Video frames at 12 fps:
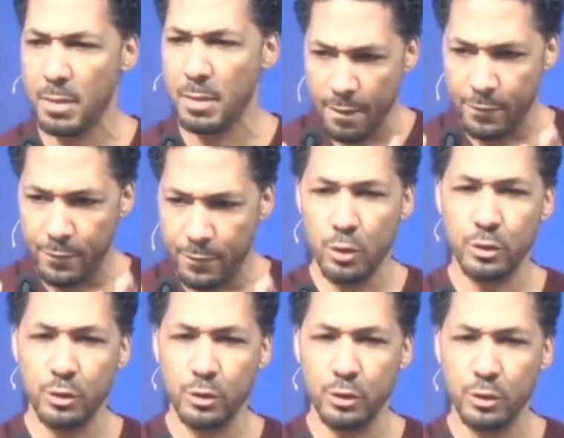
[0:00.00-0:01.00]

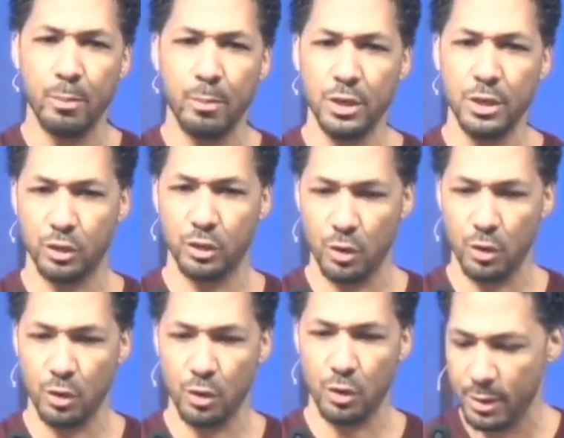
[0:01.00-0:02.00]
verse being preached
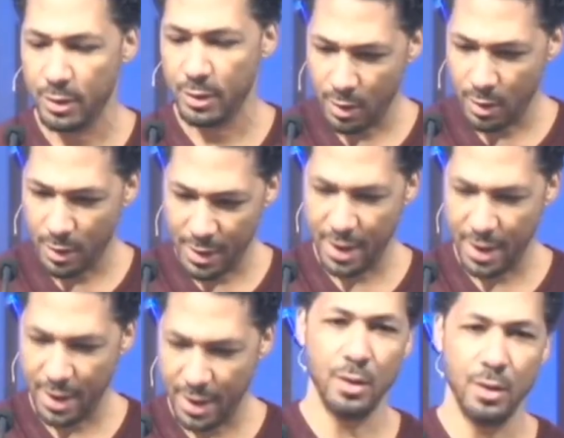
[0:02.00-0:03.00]
on
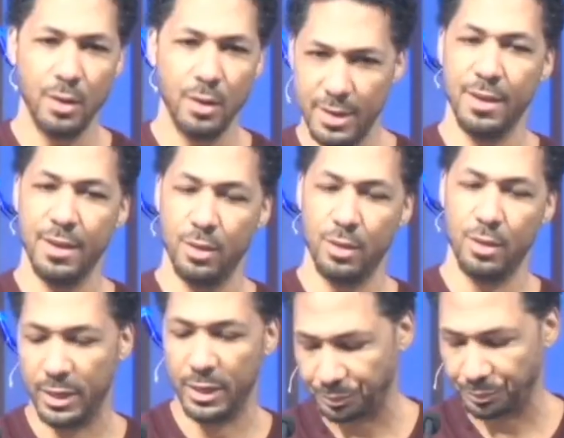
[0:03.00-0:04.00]
every day of the week.